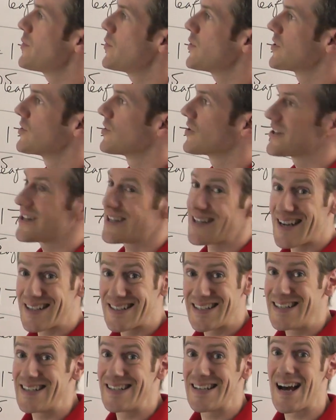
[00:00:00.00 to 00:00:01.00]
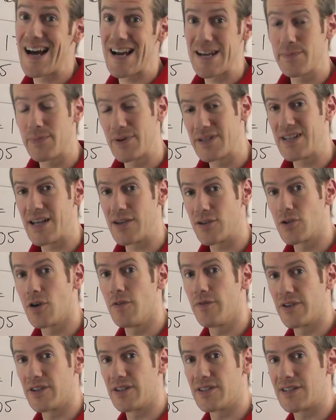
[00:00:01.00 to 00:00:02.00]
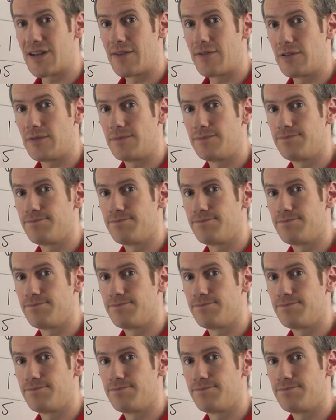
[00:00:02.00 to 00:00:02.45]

we can look at the 99% confidence level.